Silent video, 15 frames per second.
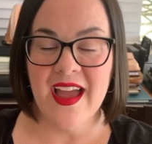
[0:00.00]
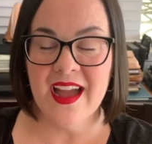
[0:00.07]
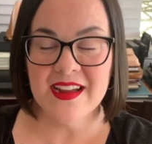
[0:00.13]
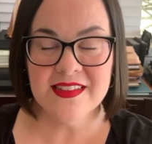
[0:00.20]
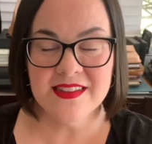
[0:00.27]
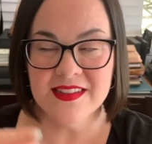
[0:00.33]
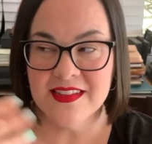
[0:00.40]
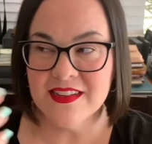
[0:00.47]

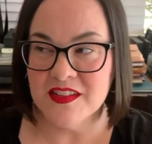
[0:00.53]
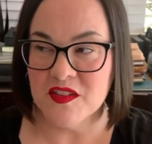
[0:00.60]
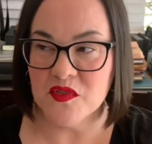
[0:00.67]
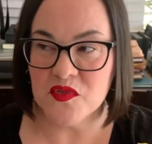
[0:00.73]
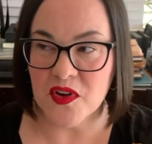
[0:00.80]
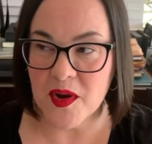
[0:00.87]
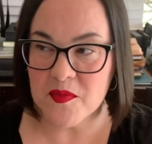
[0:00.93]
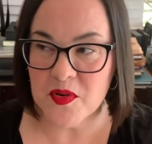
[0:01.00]
accident, you
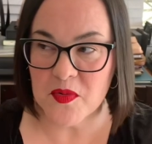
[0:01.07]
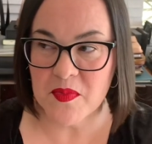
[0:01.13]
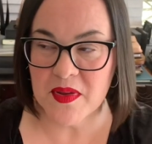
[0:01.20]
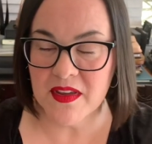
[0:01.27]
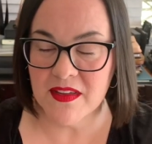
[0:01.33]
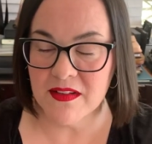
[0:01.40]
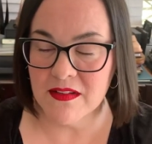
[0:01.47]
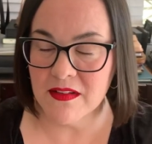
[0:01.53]
drop your
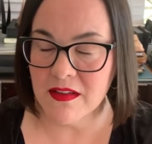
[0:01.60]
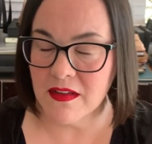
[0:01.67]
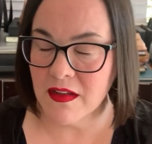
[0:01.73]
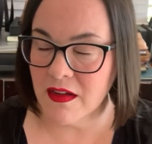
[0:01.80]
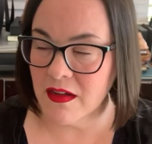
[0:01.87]
pen.